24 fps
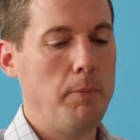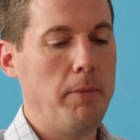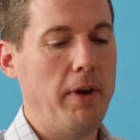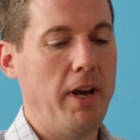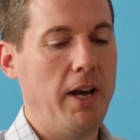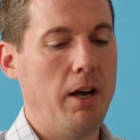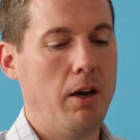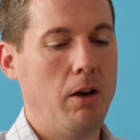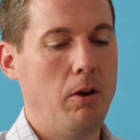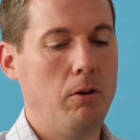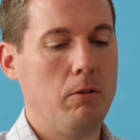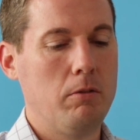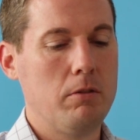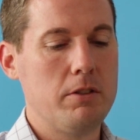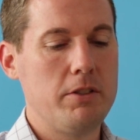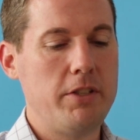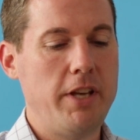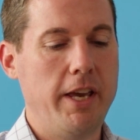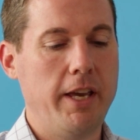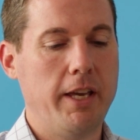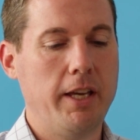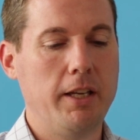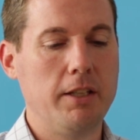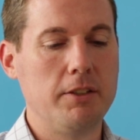about
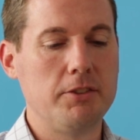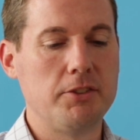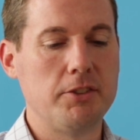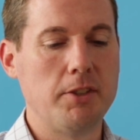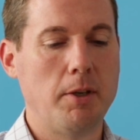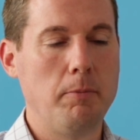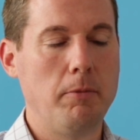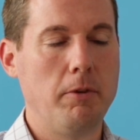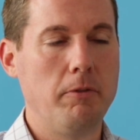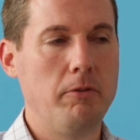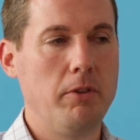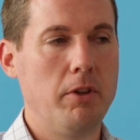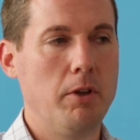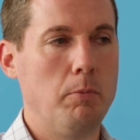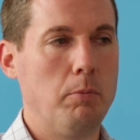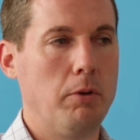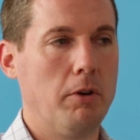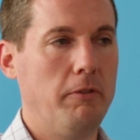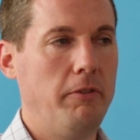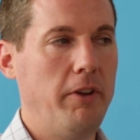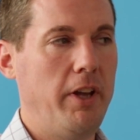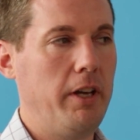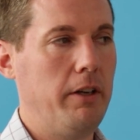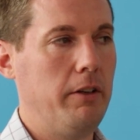taking some of the
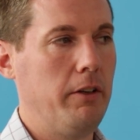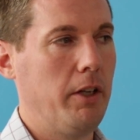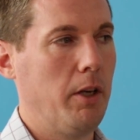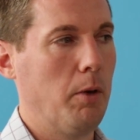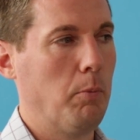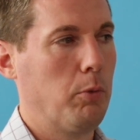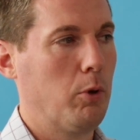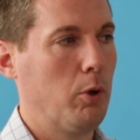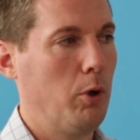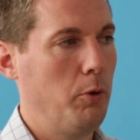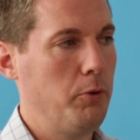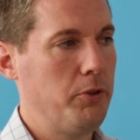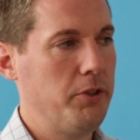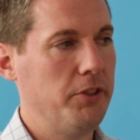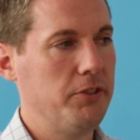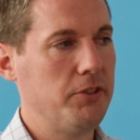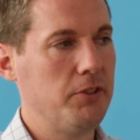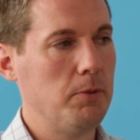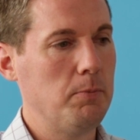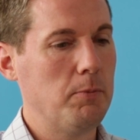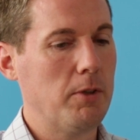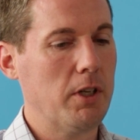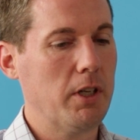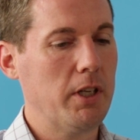prevailing approaches
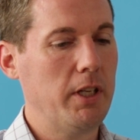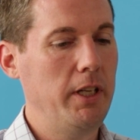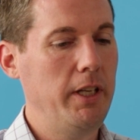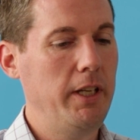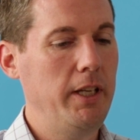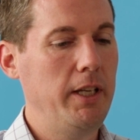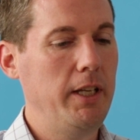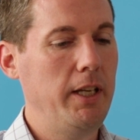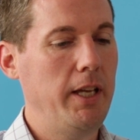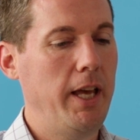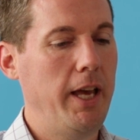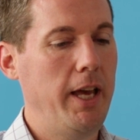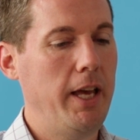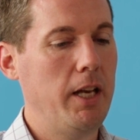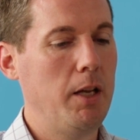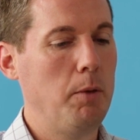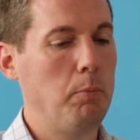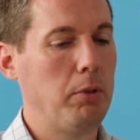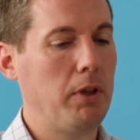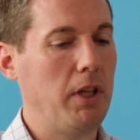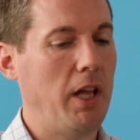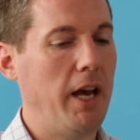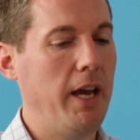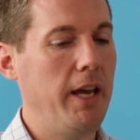to marketing and
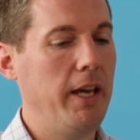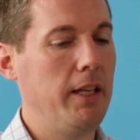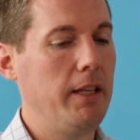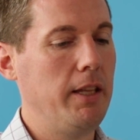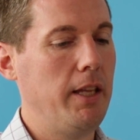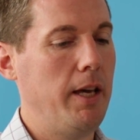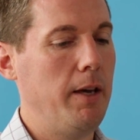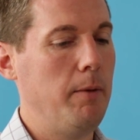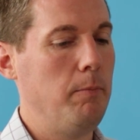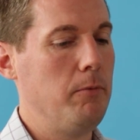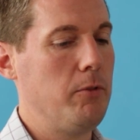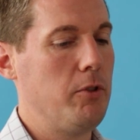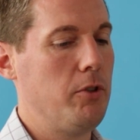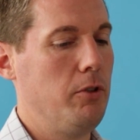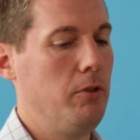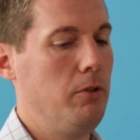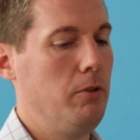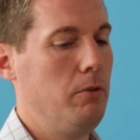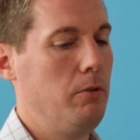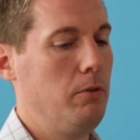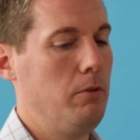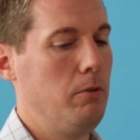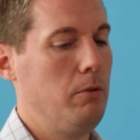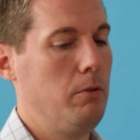applying them
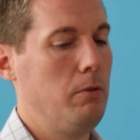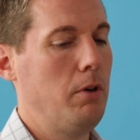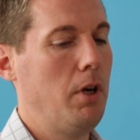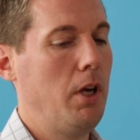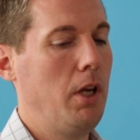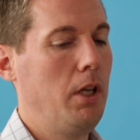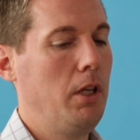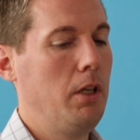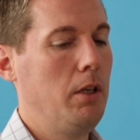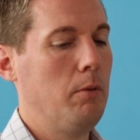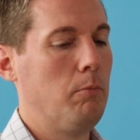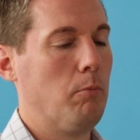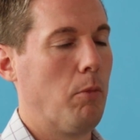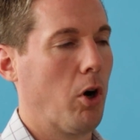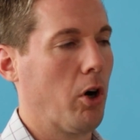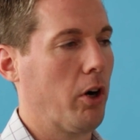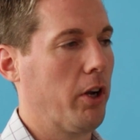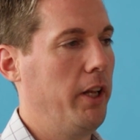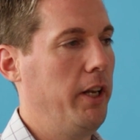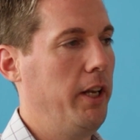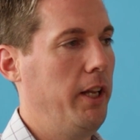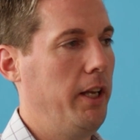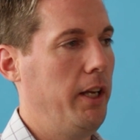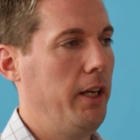to
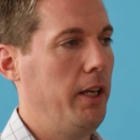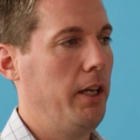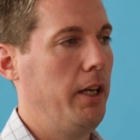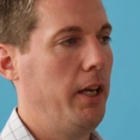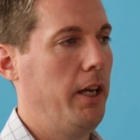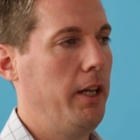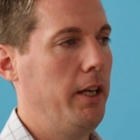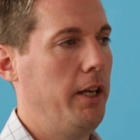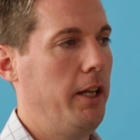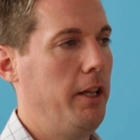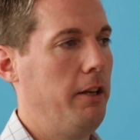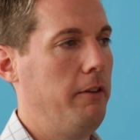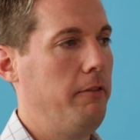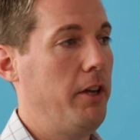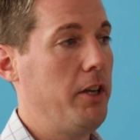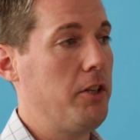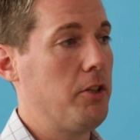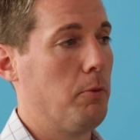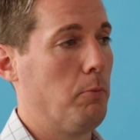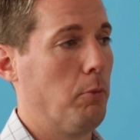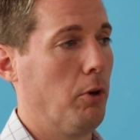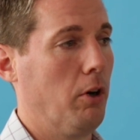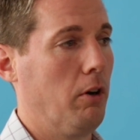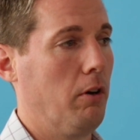marketing and
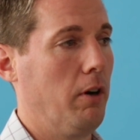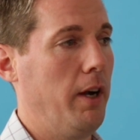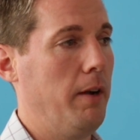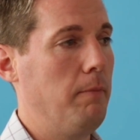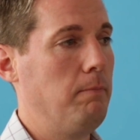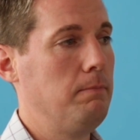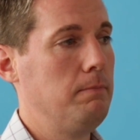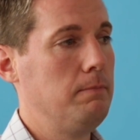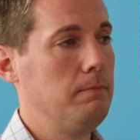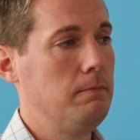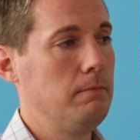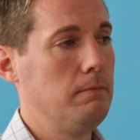innovation program.